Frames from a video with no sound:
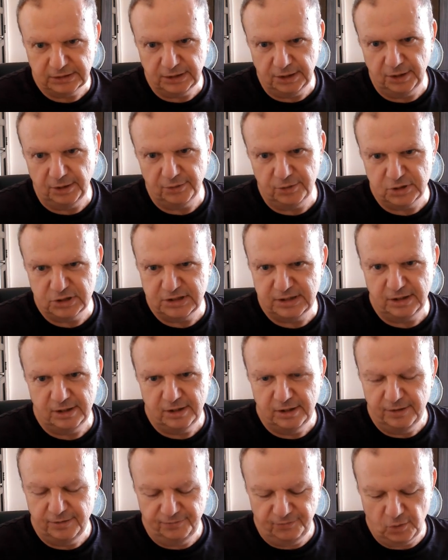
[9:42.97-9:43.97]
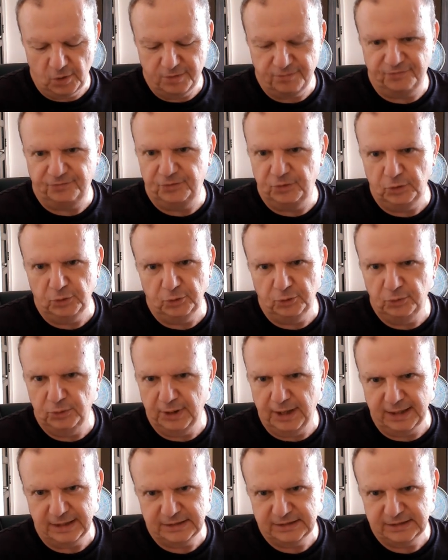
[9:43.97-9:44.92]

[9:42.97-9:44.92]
You know, there's very few, like,